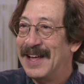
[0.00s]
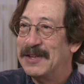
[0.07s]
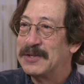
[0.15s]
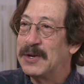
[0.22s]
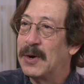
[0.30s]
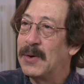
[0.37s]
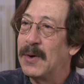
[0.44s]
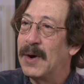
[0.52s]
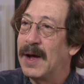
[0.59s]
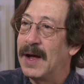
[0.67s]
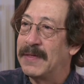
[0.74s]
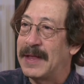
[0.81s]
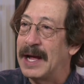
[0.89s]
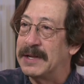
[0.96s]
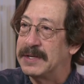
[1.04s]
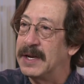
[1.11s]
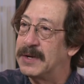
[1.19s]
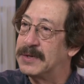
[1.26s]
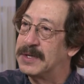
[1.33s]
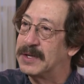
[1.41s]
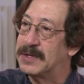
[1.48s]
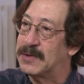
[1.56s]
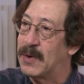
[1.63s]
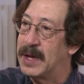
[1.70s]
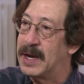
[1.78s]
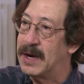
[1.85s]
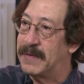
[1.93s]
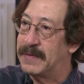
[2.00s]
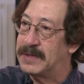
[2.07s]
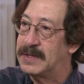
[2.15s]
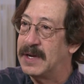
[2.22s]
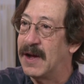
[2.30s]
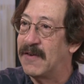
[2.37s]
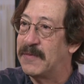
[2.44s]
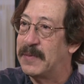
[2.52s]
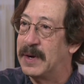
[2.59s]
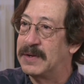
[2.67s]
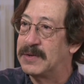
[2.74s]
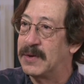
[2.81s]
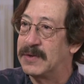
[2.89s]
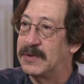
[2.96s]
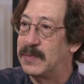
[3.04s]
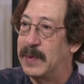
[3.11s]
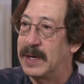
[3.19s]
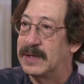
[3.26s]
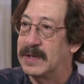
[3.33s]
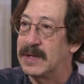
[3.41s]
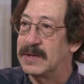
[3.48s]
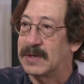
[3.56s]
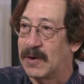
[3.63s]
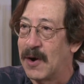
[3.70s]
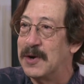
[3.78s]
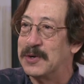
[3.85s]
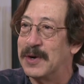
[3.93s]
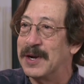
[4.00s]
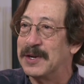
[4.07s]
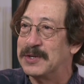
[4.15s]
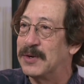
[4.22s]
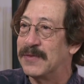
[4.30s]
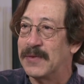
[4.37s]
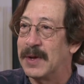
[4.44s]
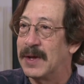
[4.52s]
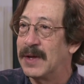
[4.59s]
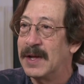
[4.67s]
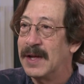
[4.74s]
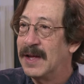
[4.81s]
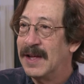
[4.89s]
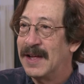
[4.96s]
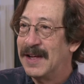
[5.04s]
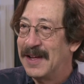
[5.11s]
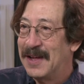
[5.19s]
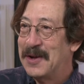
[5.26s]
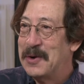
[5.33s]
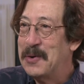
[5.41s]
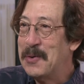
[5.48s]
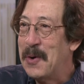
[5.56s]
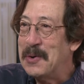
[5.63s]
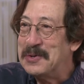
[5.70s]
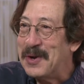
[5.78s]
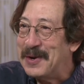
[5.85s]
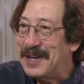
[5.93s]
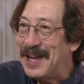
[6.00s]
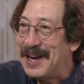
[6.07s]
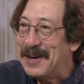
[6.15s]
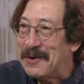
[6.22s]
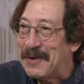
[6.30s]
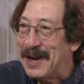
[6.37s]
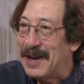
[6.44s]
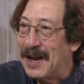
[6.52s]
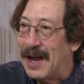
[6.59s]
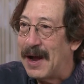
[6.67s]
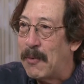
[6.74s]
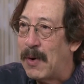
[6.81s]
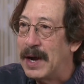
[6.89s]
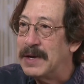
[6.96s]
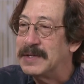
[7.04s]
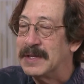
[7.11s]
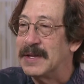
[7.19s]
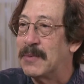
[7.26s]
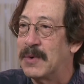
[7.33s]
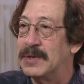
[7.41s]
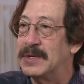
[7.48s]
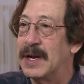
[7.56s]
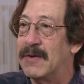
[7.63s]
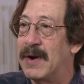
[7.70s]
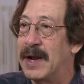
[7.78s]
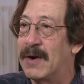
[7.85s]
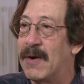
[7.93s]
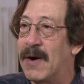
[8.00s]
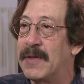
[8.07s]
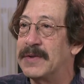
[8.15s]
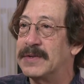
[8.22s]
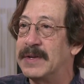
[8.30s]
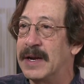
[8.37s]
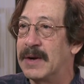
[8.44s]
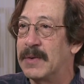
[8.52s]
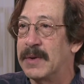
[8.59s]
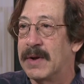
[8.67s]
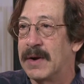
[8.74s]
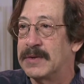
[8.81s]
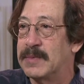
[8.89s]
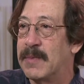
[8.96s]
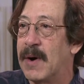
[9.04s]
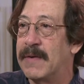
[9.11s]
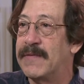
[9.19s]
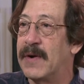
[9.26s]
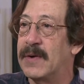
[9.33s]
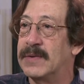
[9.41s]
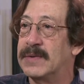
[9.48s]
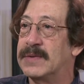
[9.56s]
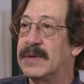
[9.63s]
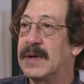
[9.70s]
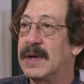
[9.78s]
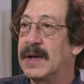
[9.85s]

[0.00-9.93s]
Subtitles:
So that's an interesting story in and of itself, but it sort of speaks to this larger issue of, well, who owns our data, right? Why is it that we're generating all this data with our smartphones,